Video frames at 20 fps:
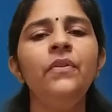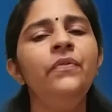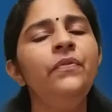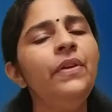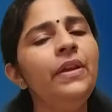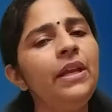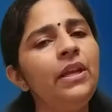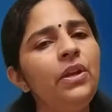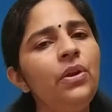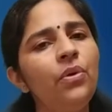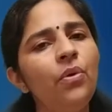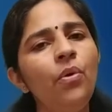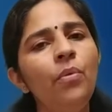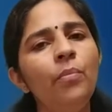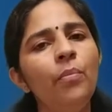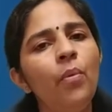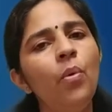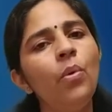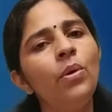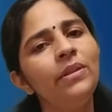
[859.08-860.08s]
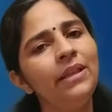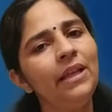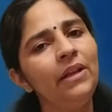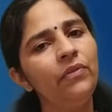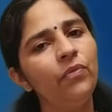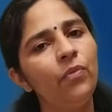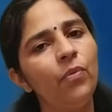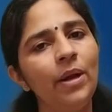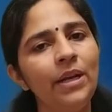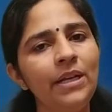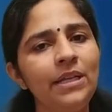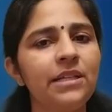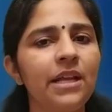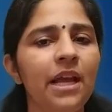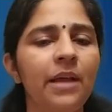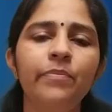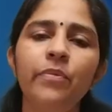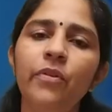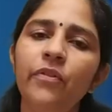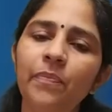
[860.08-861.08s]
We can grow more than one
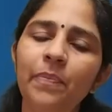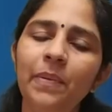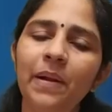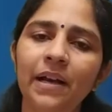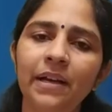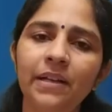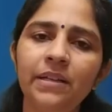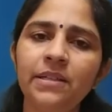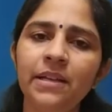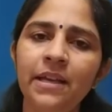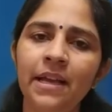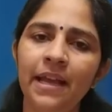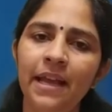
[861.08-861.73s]
type of plant